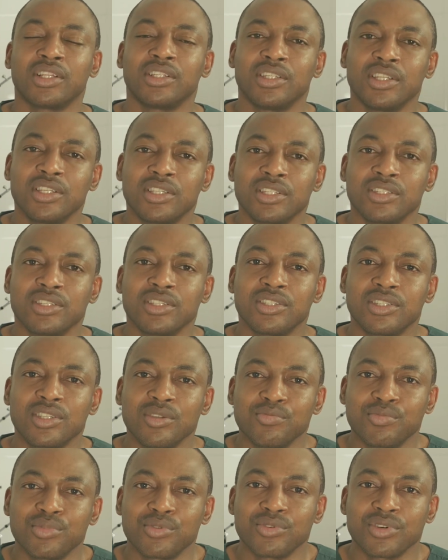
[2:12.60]
This is the
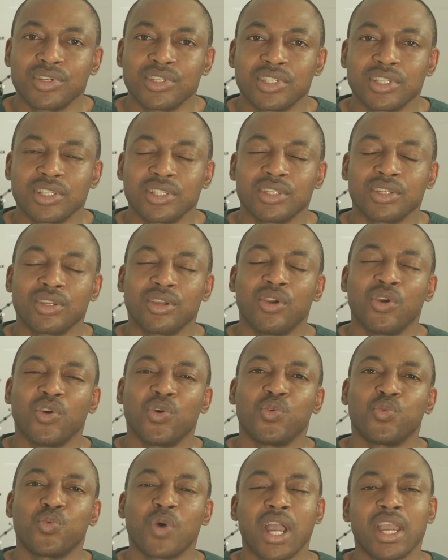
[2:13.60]
simple reason
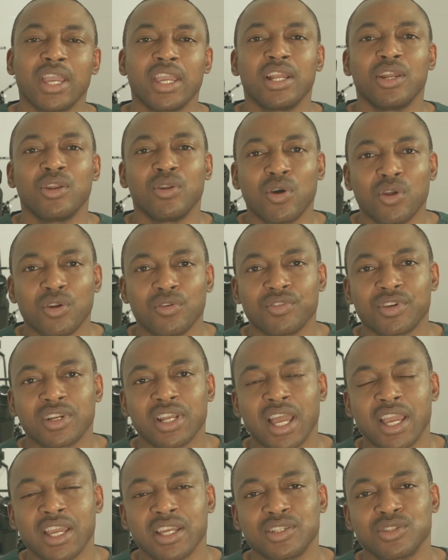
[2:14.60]
why a lot of
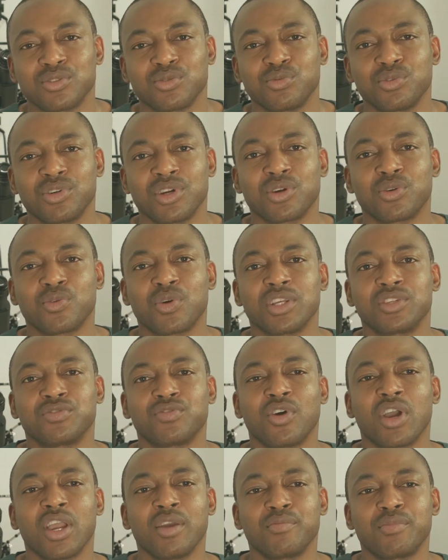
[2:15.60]
clients will request
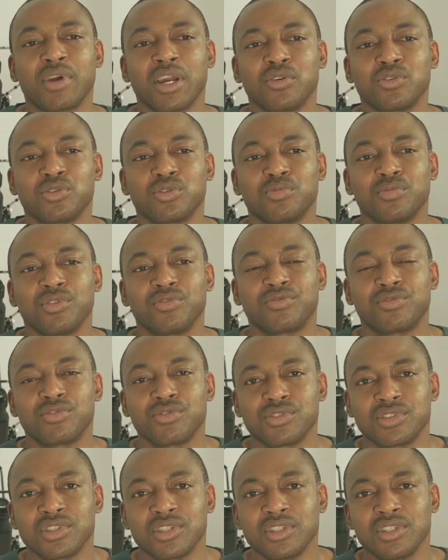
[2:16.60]
for embryos to be
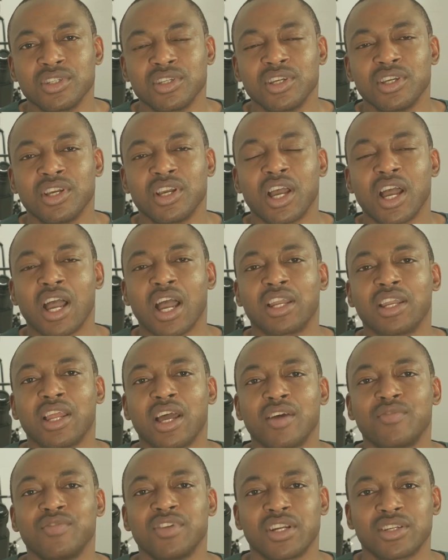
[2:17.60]
frozen and
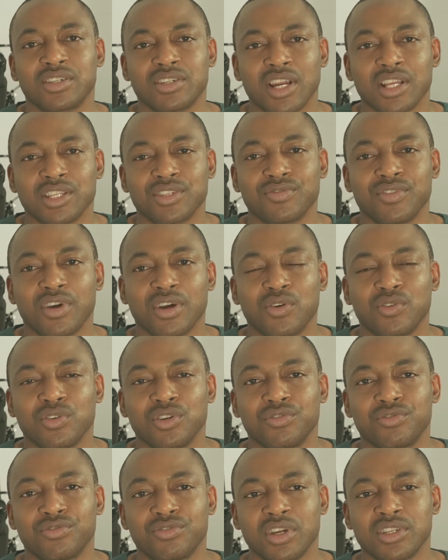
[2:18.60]
have their transfer on
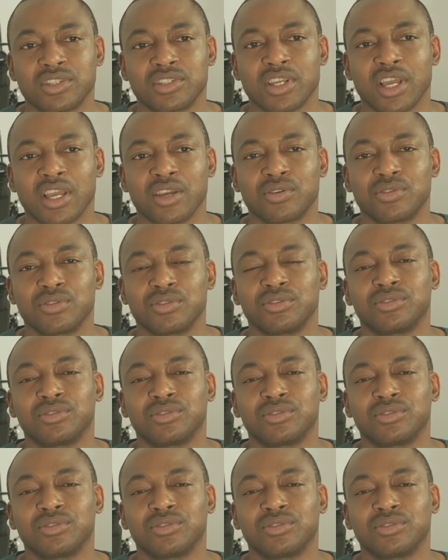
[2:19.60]
a fresh cycle.